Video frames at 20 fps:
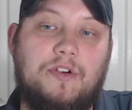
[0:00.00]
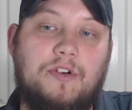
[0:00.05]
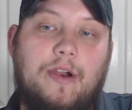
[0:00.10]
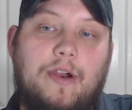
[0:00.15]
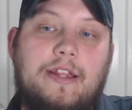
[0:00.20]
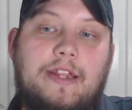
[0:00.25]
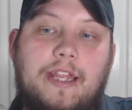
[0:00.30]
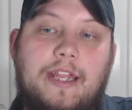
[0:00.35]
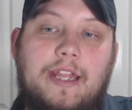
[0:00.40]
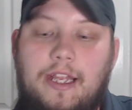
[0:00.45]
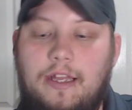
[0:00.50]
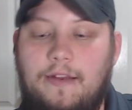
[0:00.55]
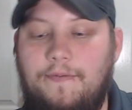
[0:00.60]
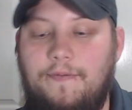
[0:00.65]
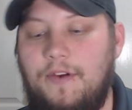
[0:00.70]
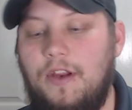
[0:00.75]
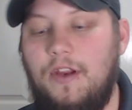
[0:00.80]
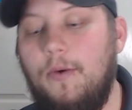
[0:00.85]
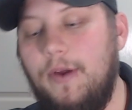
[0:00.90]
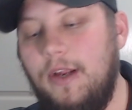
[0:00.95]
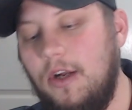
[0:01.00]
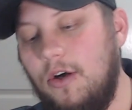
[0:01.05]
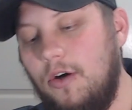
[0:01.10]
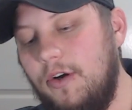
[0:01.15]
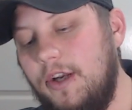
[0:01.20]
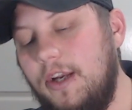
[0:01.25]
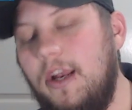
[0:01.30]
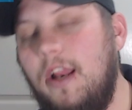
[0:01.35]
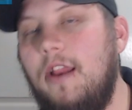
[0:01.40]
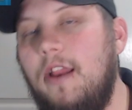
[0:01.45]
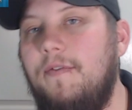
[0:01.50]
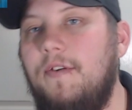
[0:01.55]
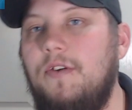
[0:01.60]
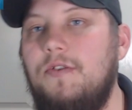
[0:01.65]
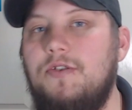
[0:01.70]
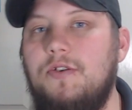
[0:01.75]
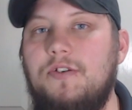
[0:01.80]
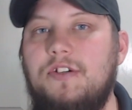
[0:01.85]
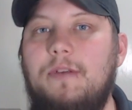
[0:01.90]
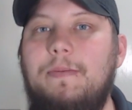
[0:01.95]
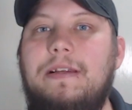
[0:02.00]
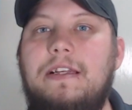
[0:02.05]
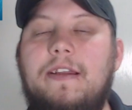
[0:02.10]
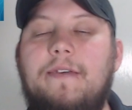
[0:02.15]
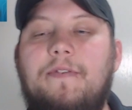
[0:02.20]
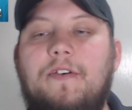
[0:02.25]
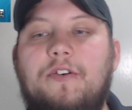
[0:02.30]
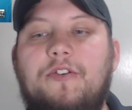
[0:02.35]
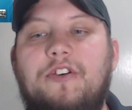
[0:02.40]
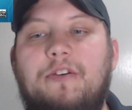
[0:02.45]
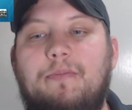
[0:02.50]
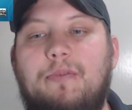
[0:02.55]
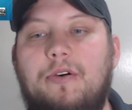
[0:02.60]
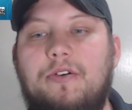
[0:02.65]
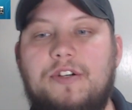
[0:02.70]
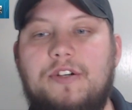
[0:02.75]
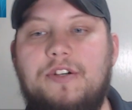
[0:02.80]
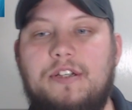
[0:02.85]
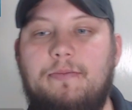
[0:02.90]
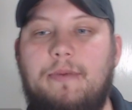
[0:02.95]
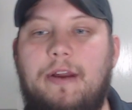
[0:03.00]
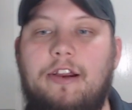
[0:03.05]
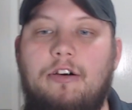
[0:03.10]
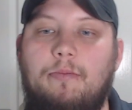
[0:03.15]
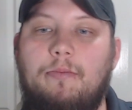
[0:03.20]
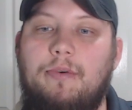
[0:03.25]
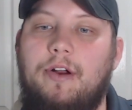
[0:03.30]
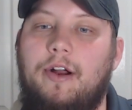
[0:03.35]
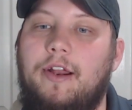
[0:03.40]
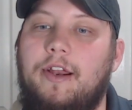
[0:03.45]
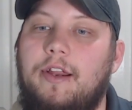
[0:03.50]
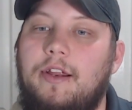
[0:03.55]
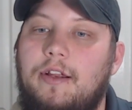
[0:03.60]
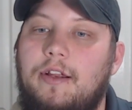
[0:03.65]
So I think going on into the future, it's going to be difficult to purchase a micropod.